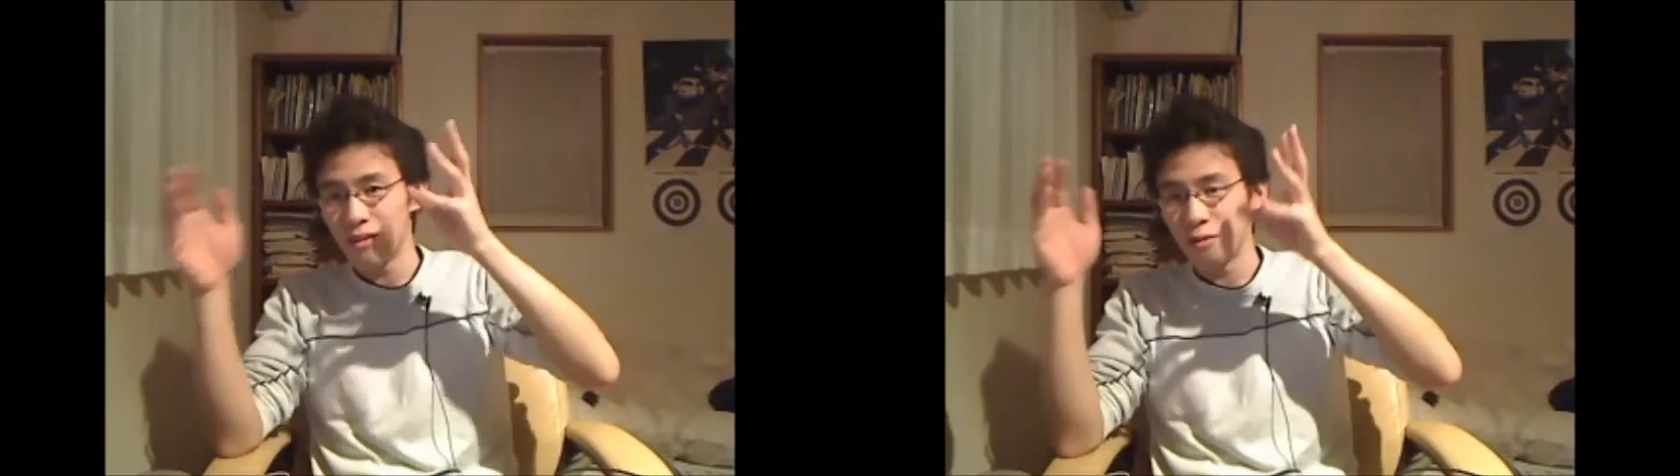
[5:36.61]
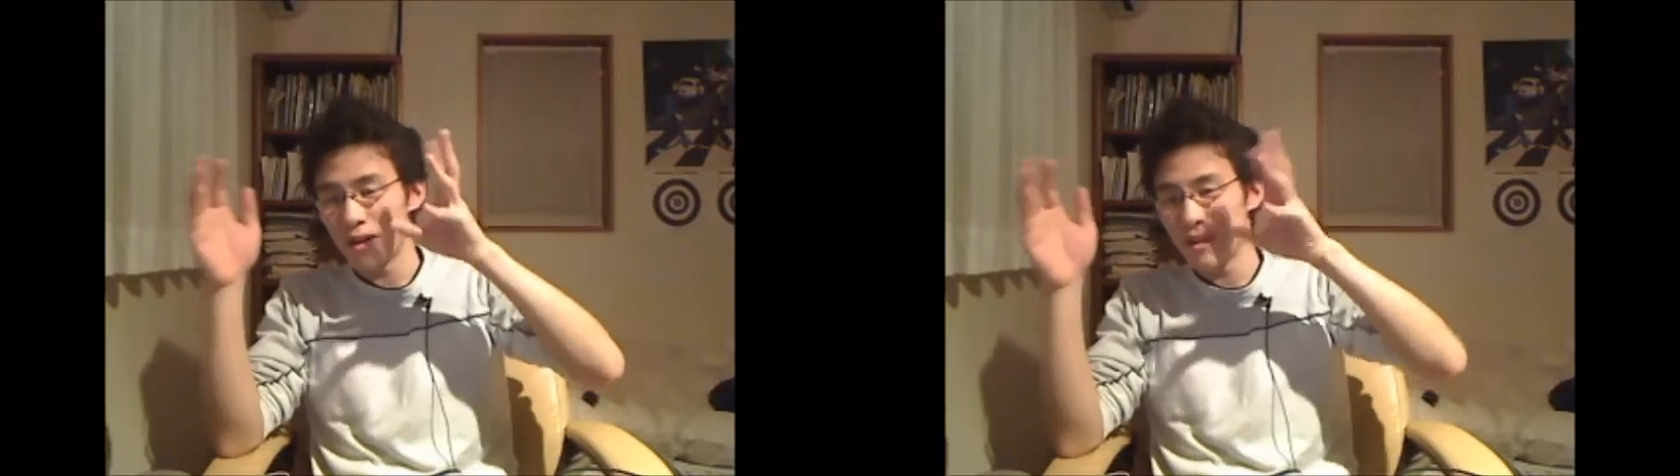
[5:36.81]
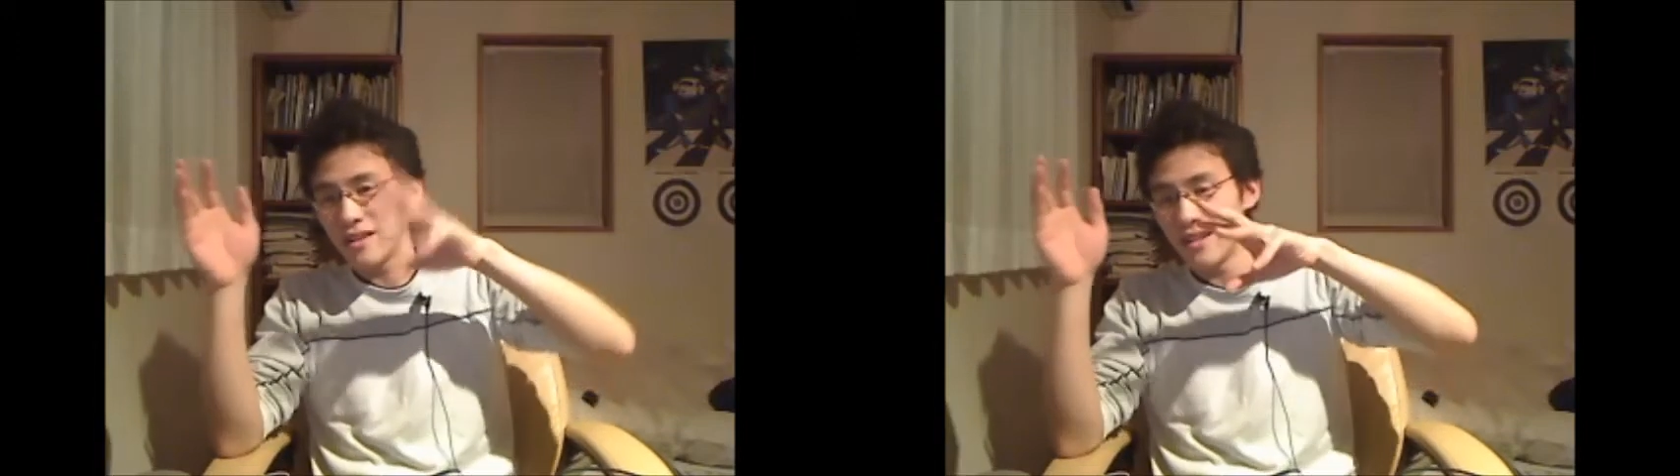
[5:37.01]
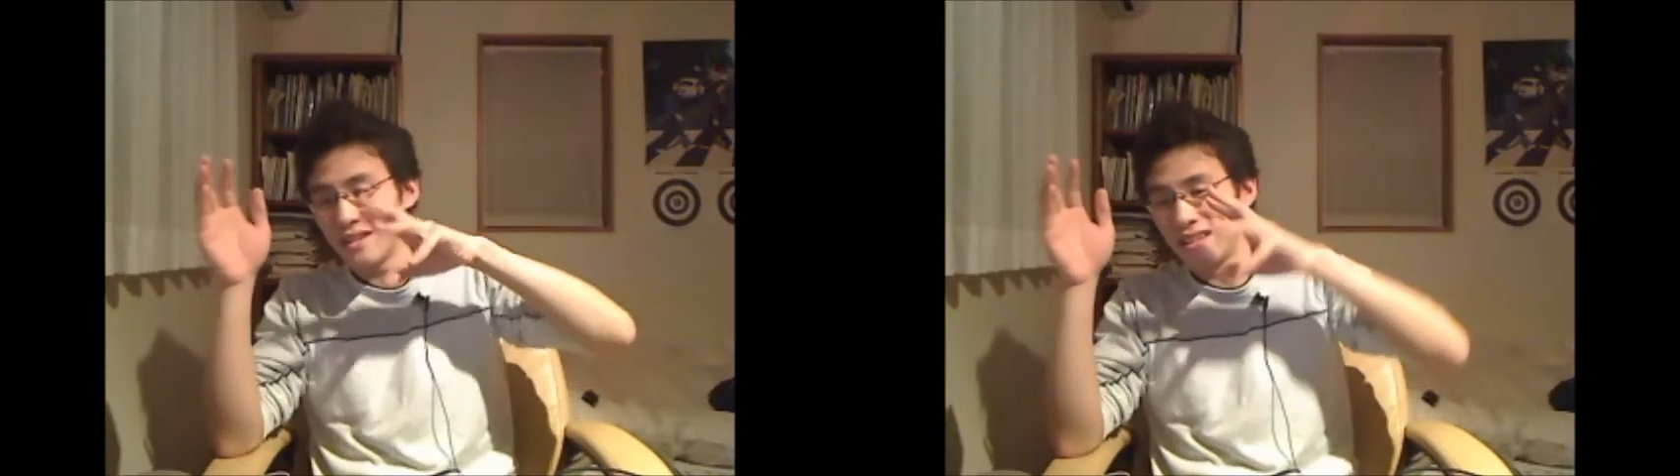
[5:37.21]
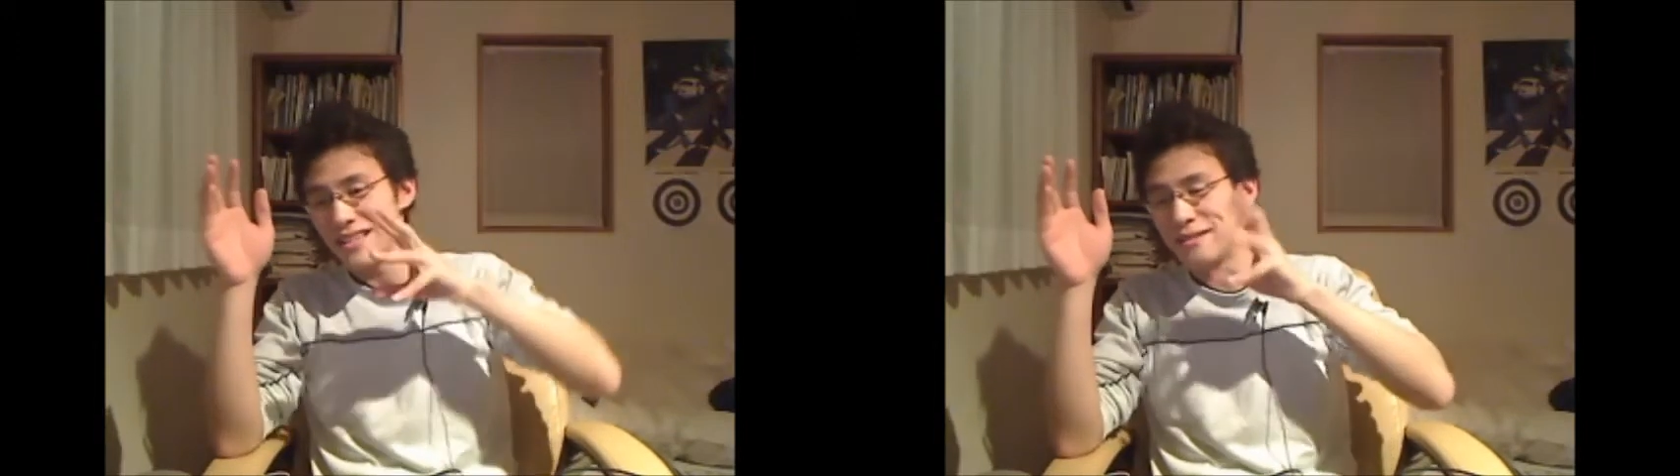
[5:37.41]
when
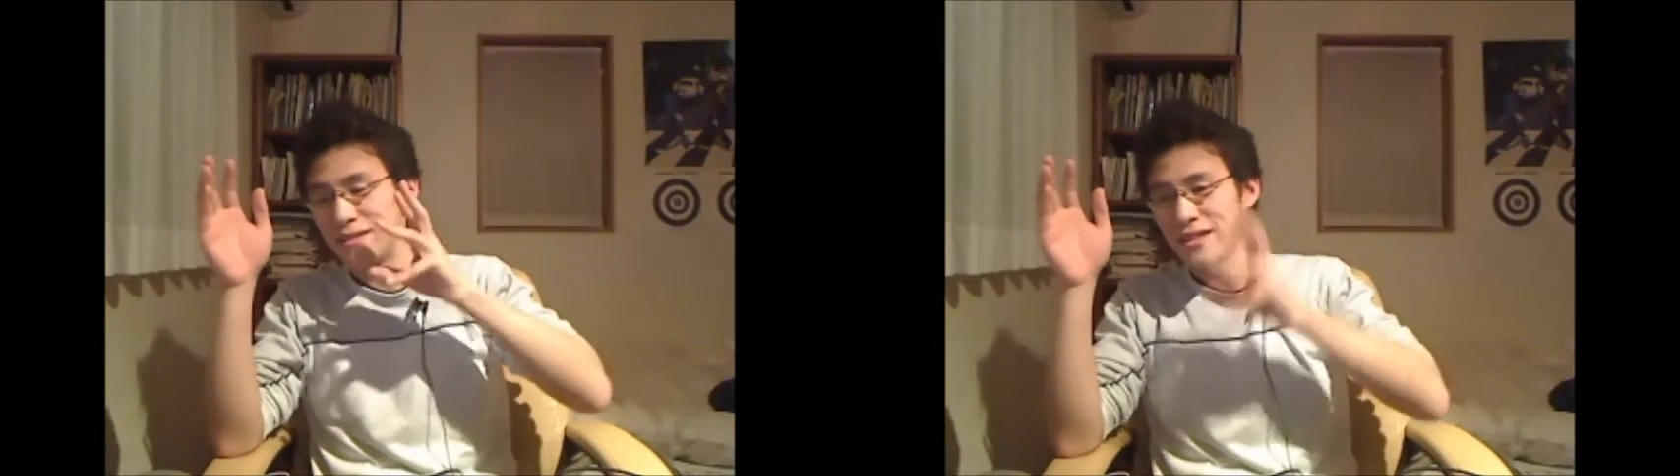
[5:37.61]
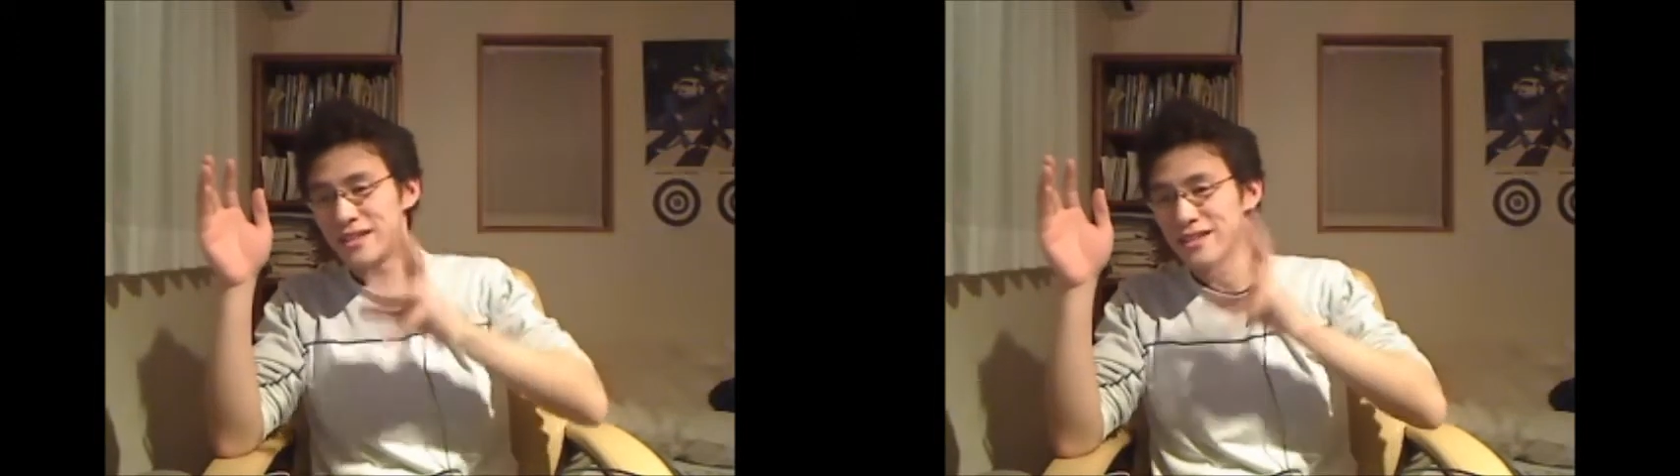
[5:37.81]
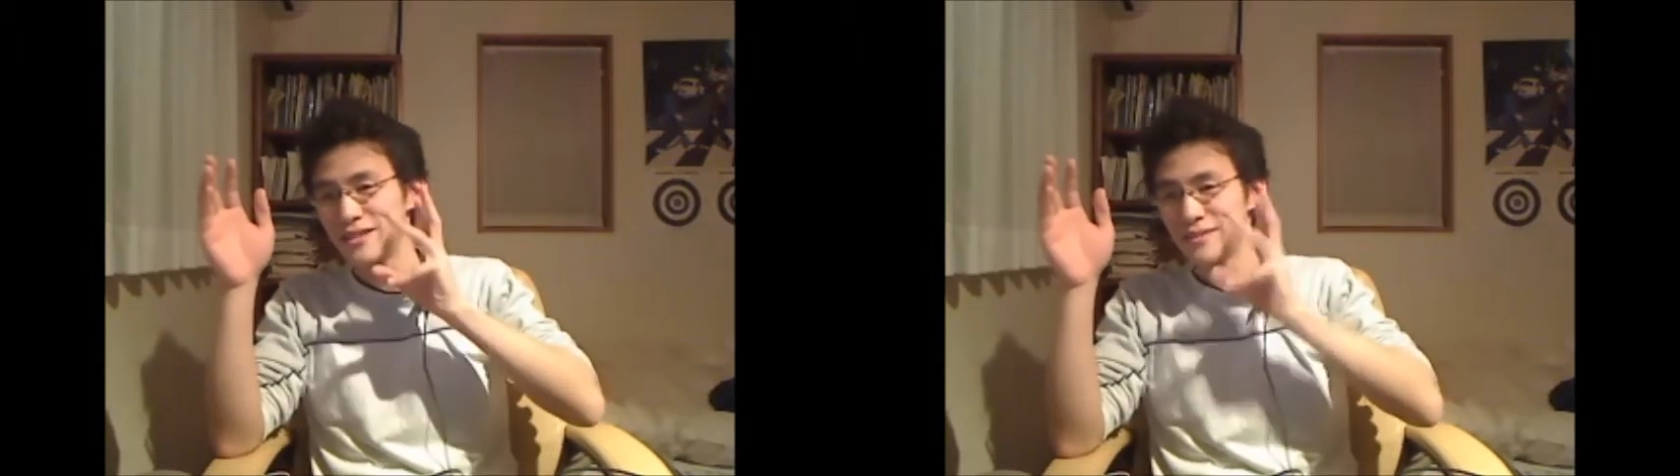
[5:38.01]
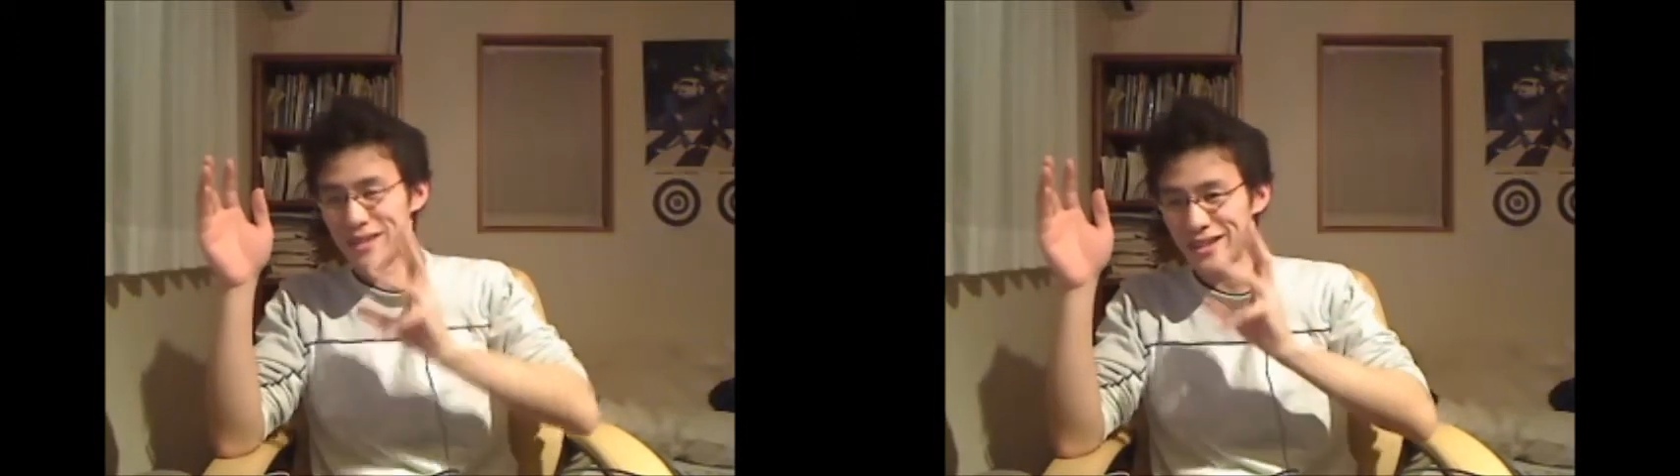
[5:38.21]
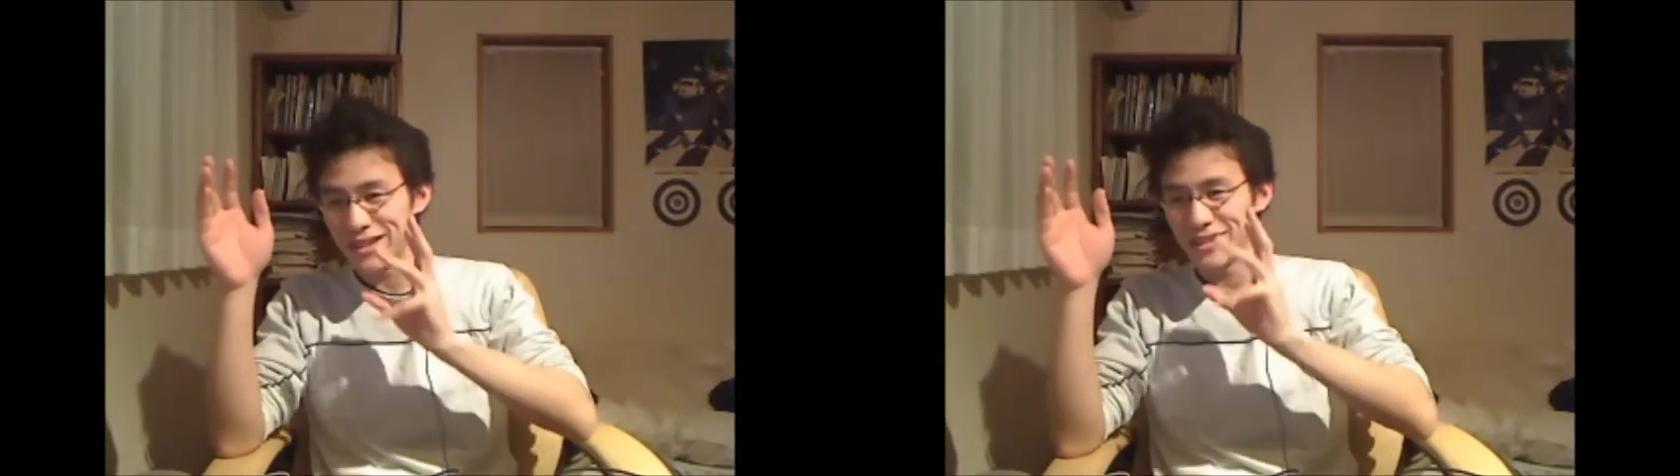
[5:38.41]
native English
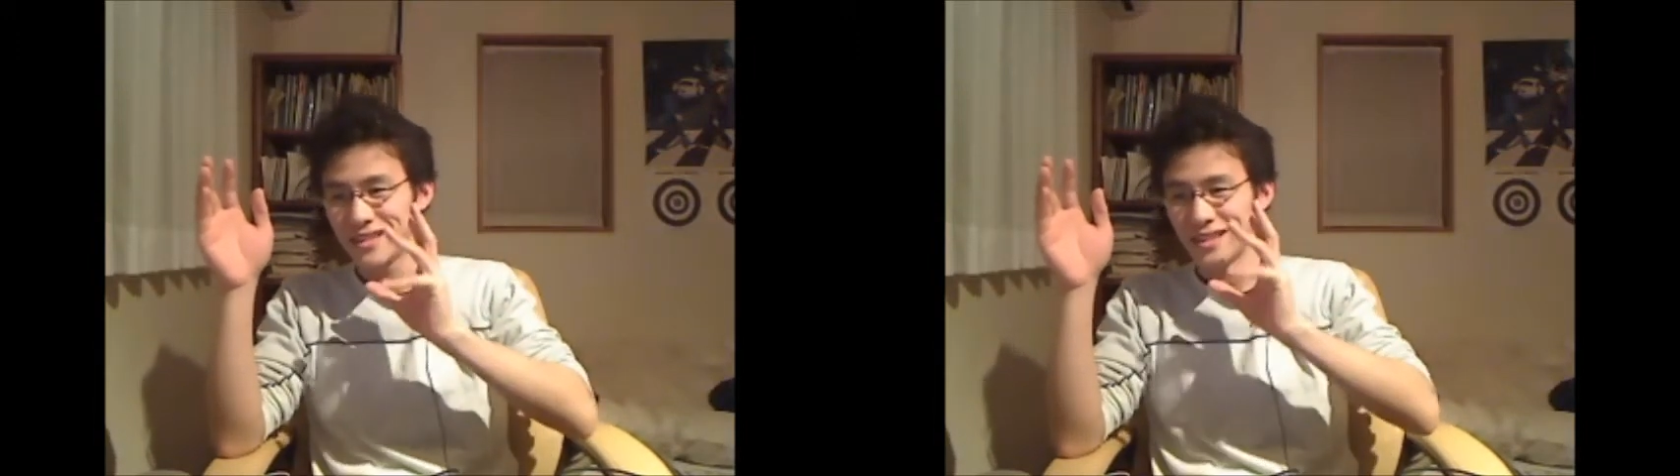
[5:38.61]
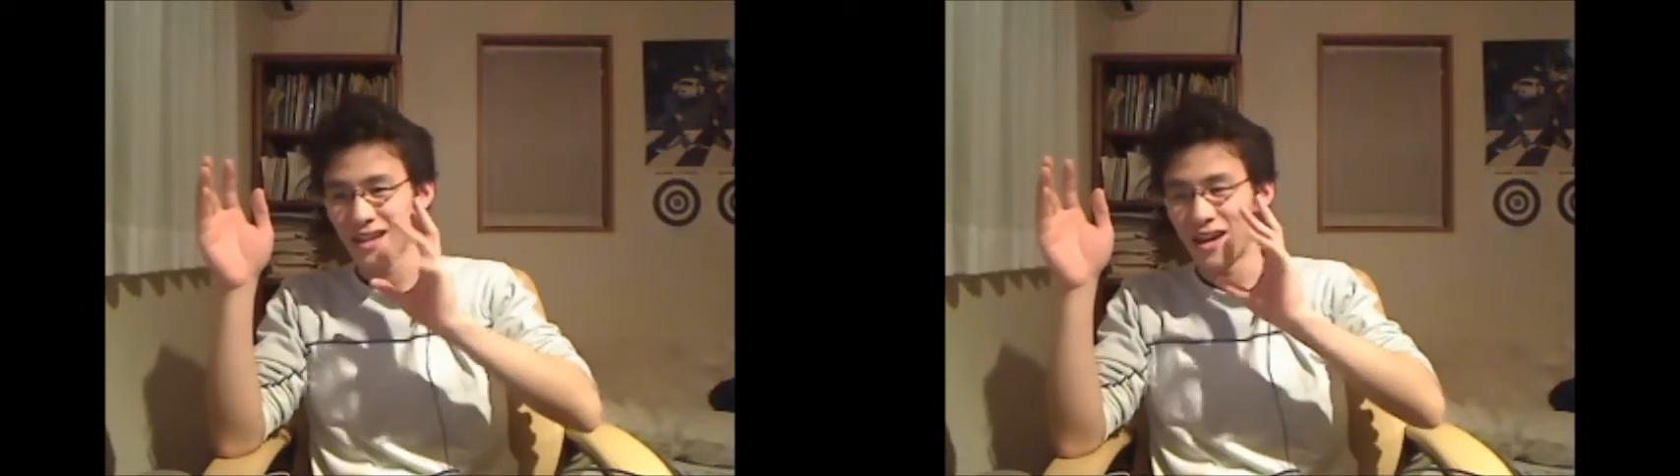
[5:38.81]
speakers